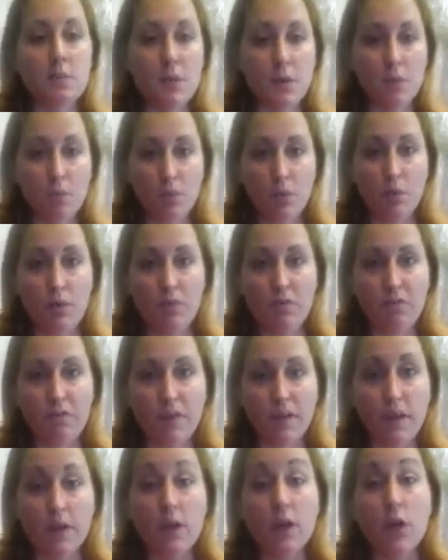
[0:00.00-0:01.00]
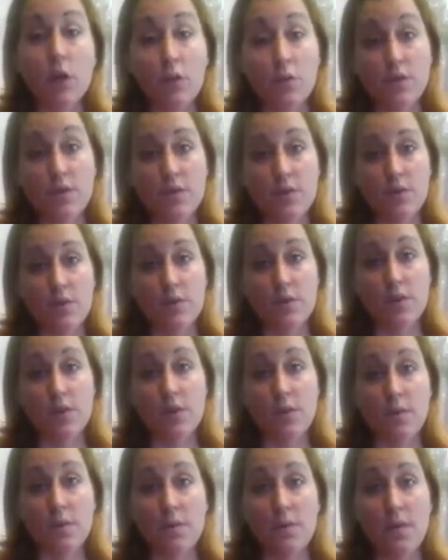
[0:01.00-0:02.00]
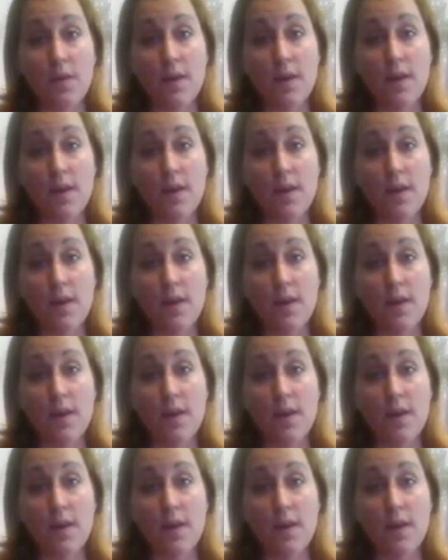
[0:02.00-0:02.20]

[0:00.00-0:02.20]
people feel closer to you.